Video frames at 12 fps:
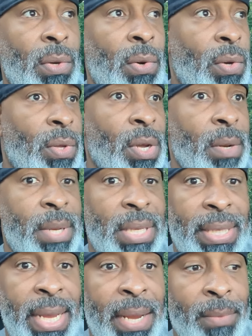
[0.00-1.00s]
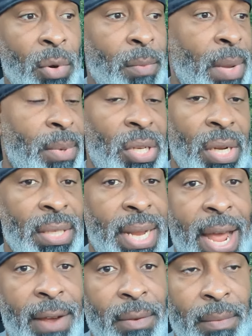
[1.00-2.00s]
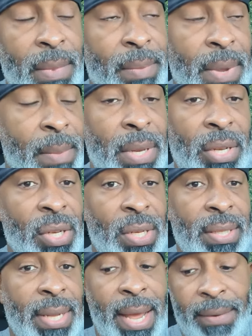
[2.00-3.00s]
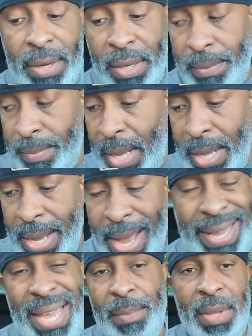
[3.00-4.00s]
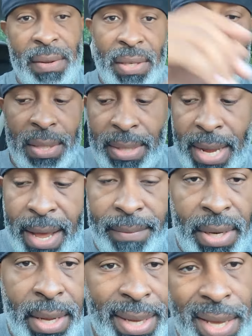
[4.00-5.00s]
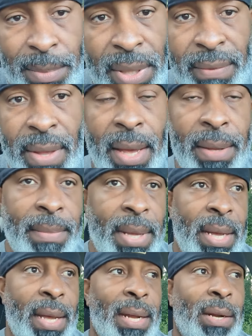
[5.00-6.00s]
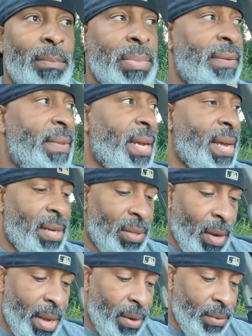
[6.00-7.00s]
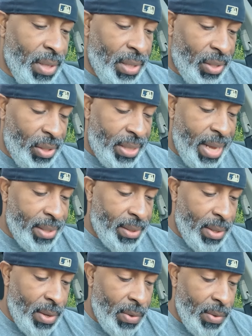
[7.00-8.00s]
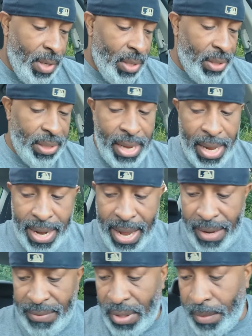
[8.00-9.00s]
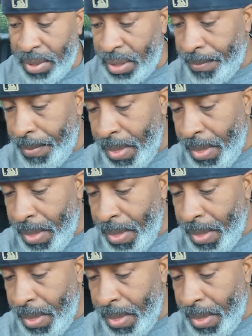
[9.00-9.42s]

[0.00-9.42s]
the same, or maybe she doesn't have them. Maybe she doesn't have any. I can't believe that she doesn't have any. I can't believe that. I don't believe that kind of talk. I don't think she's that slow. She's got to have something.